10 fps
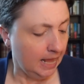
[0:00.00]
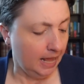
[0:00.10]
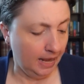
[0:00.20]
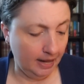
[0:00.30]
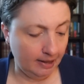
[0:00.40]

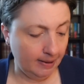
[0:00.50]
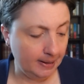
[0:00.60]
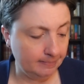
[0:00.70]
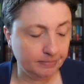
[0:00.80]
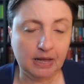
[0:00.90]
Uh,
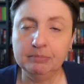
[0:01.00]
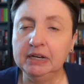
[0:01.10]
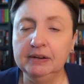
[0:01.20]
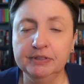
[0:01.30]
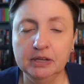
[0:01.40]
I mean,
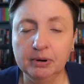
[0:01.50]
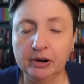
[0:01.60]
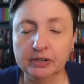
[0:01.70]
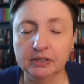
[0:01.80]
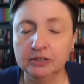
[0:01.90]
even the
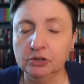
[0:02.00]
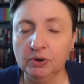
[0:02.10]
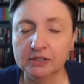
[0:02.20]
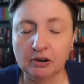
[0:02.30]
America, the U.S.